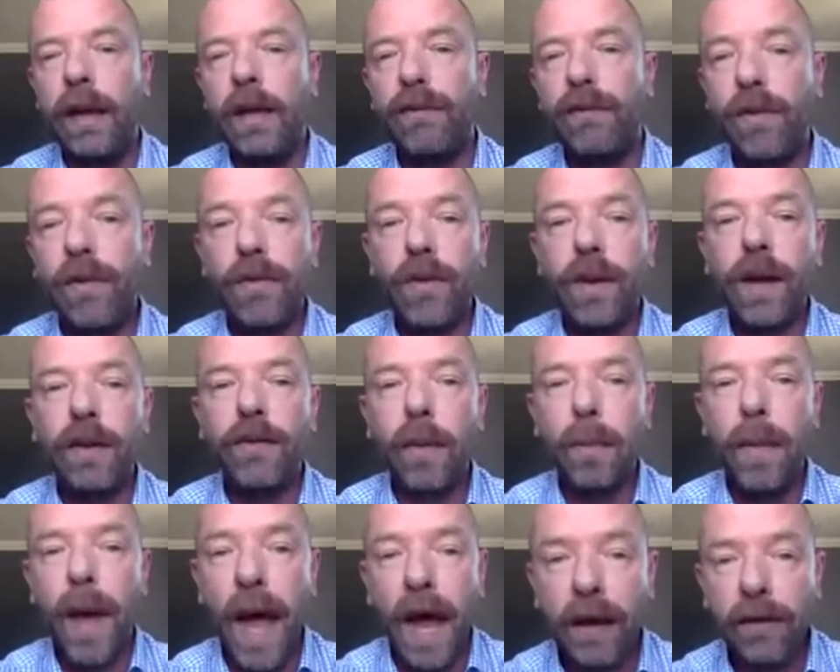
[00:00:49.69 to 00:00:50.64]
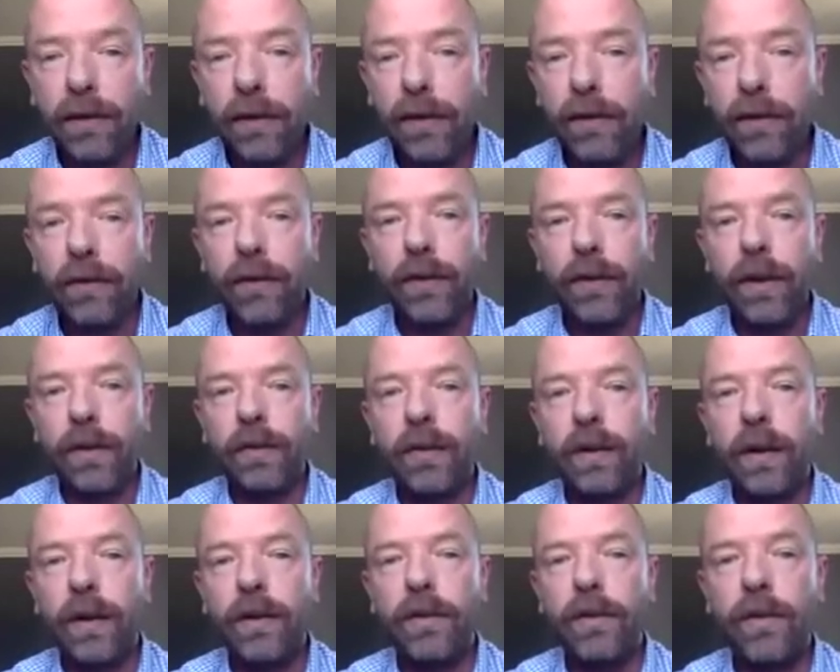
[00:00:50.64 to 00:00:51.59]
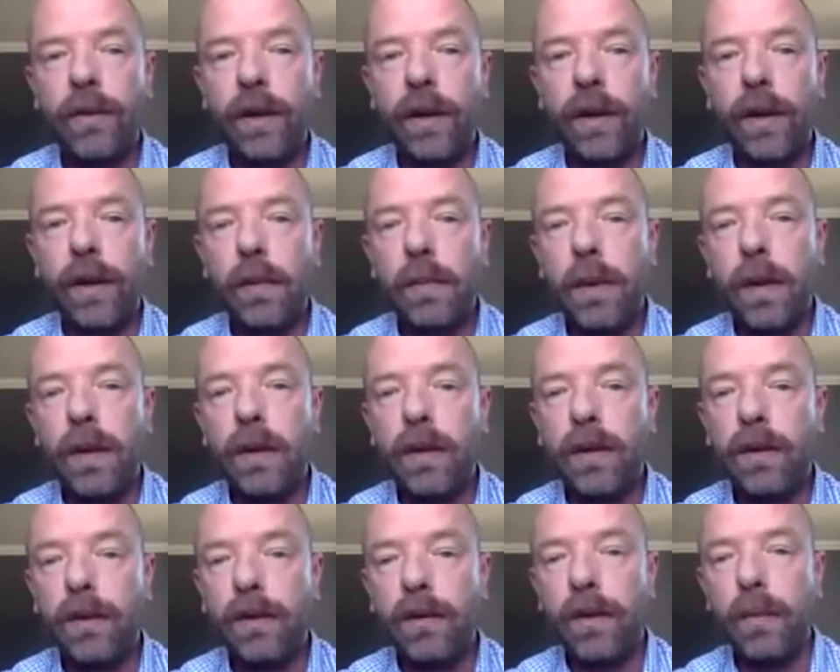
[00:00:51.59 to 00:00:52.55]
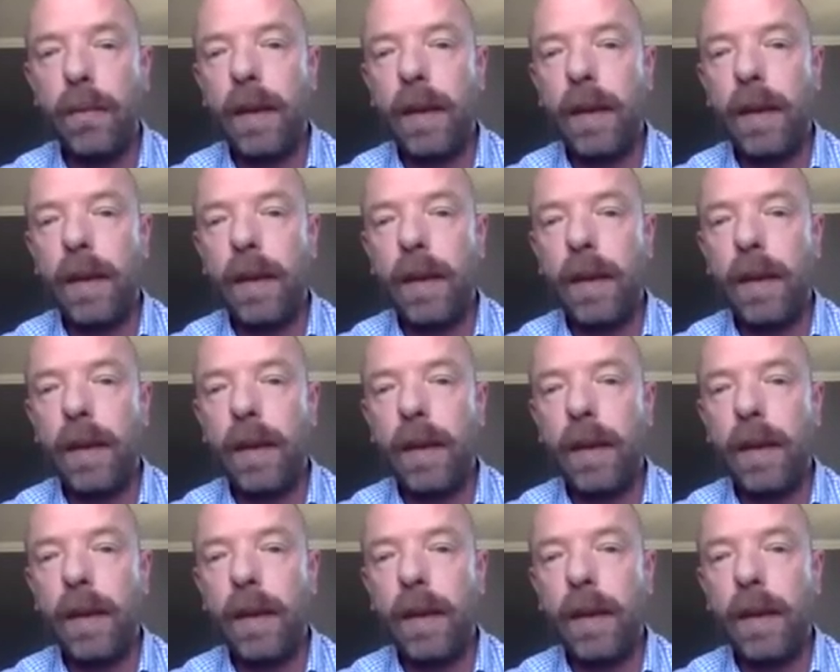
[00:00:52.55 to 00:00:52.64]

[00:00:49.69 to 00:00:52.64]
and visualize the patterns on these molecules.